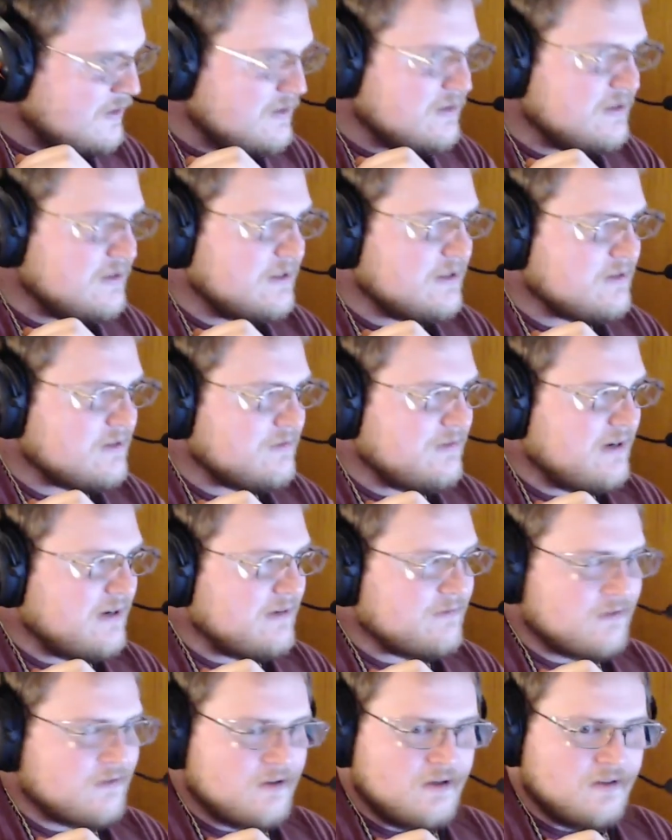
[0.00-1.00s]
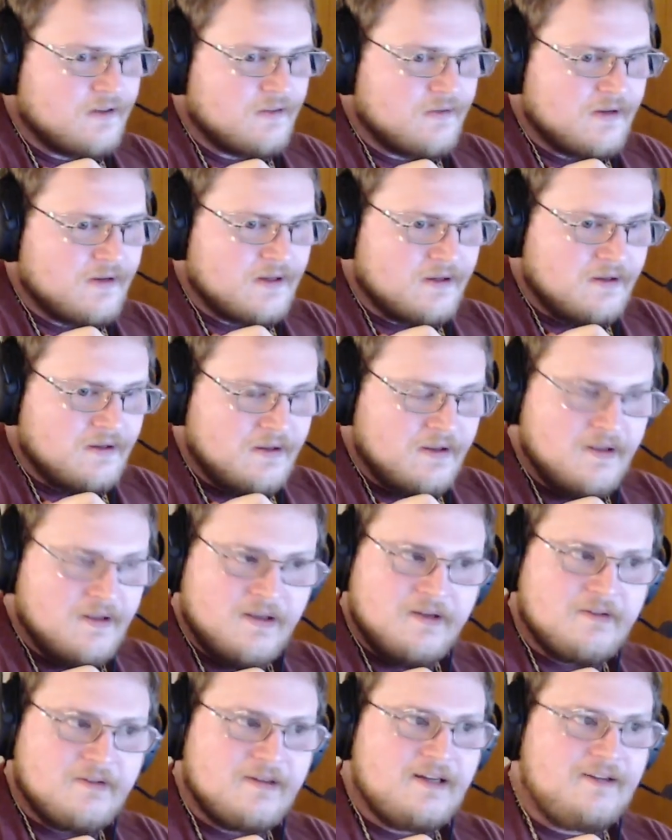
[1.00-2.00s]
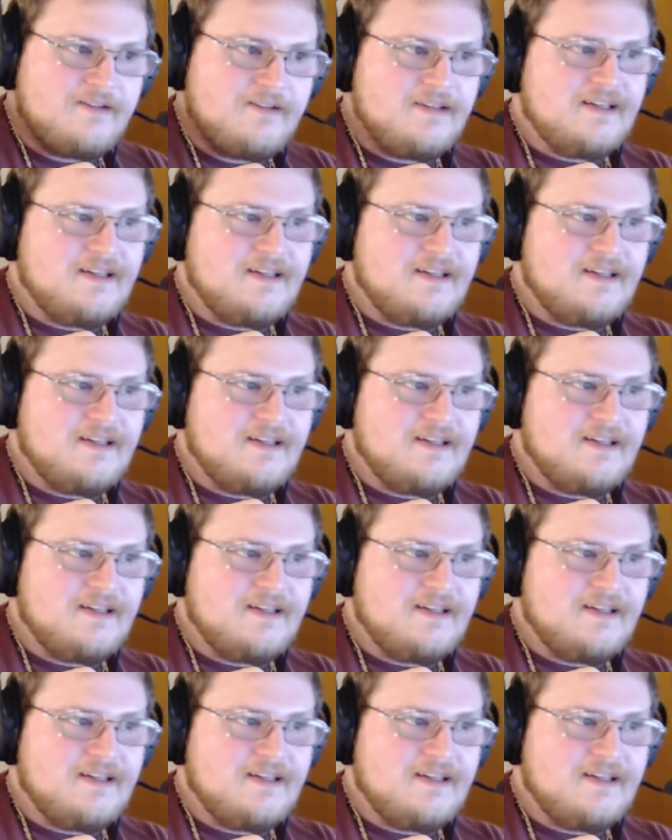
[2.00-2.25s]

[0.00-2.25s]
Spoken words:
It's 5:33. Well,